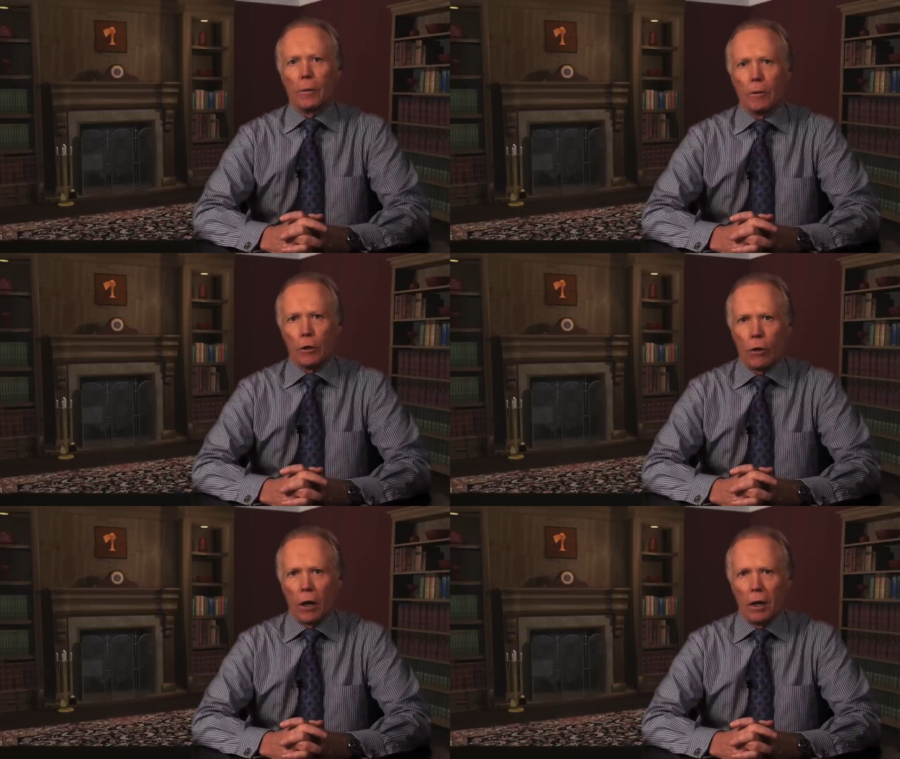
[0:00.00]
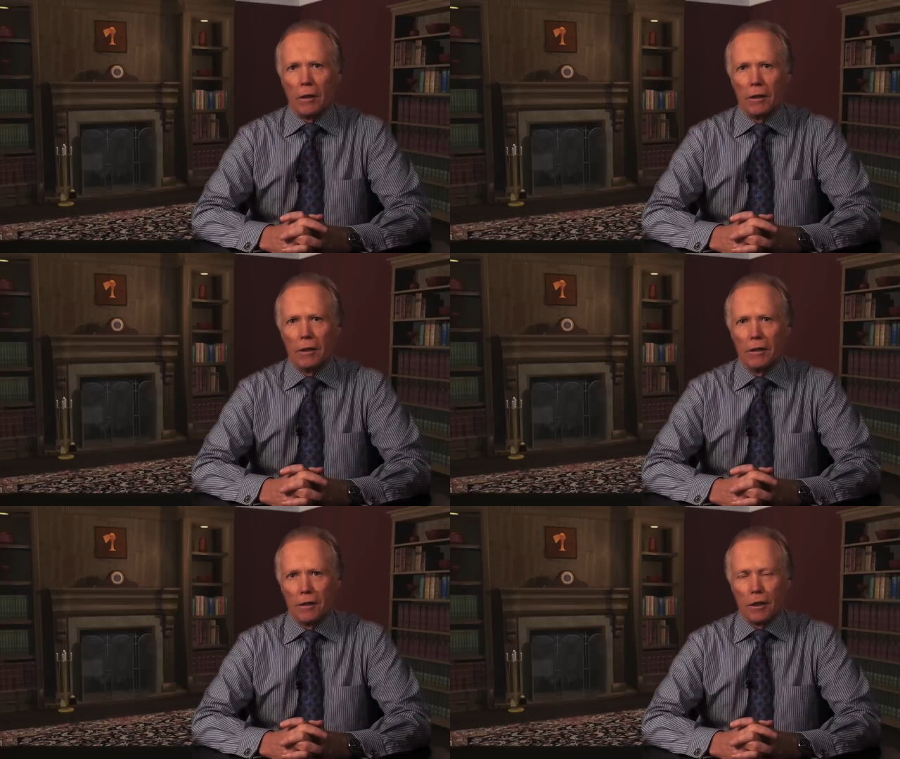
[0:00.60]
to persuade
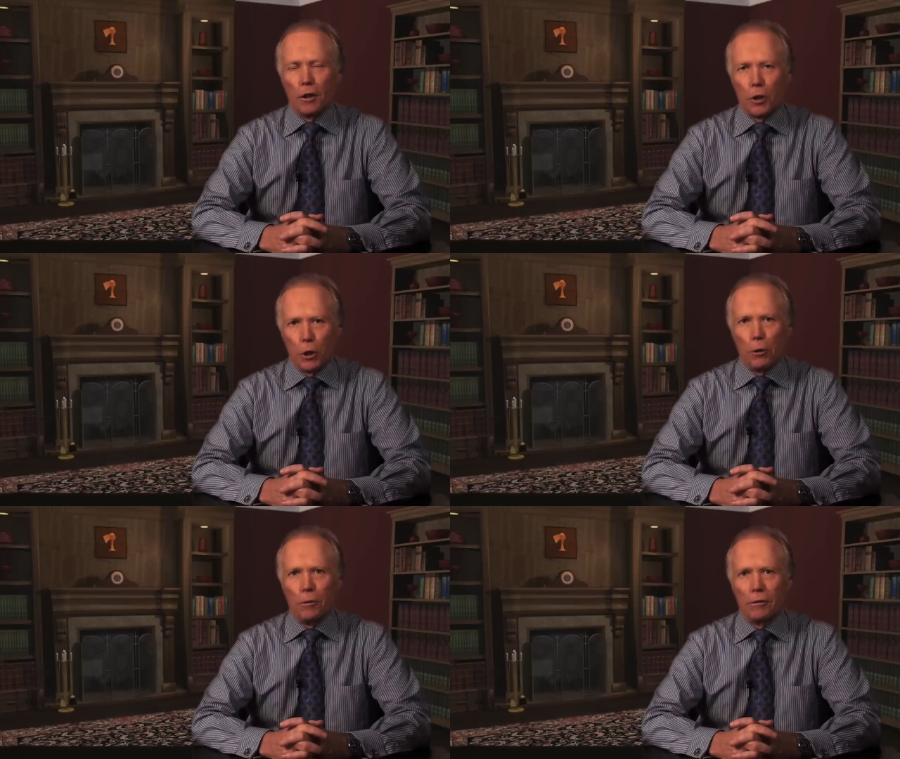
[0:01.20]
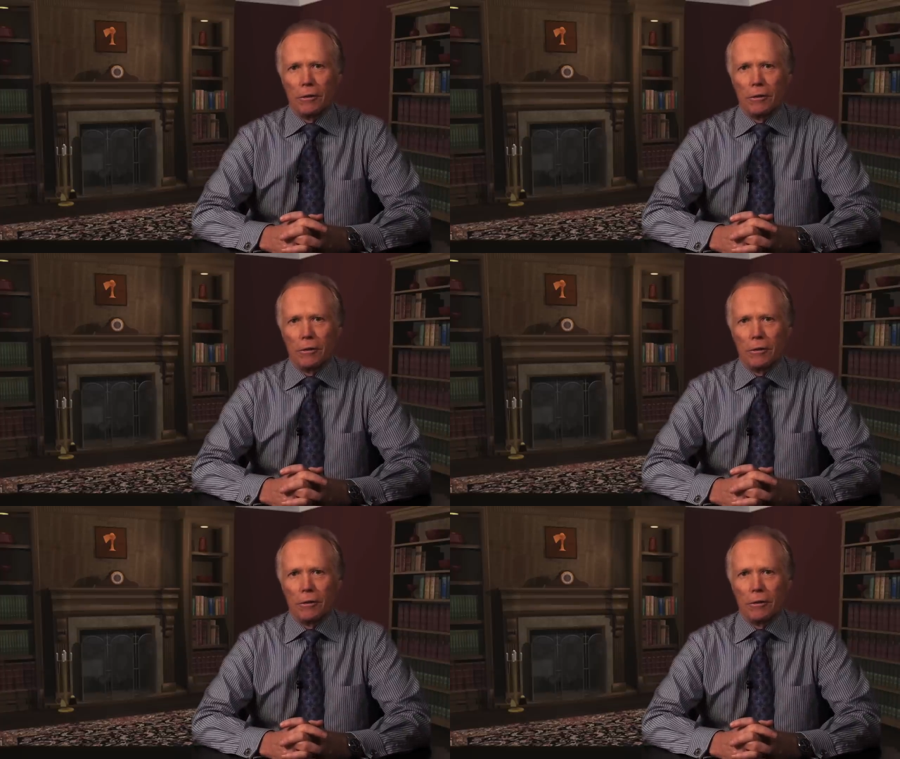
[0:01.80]
is you.